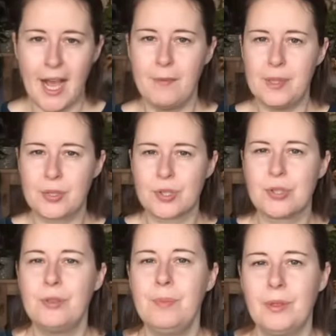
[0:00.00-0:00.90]
I've been
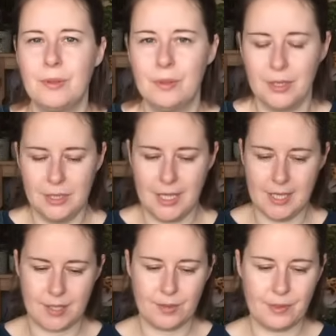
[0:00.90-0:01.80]
super
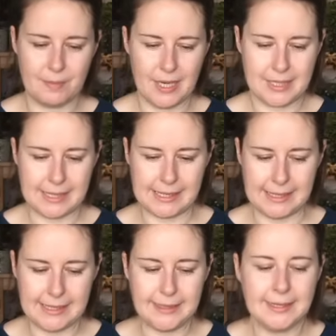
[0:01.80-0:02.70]
organized with my
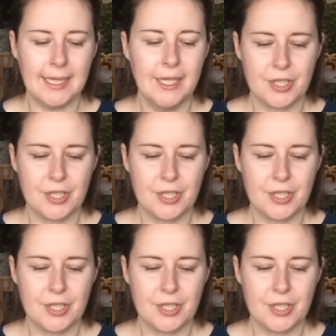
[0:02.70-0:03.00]
seeds.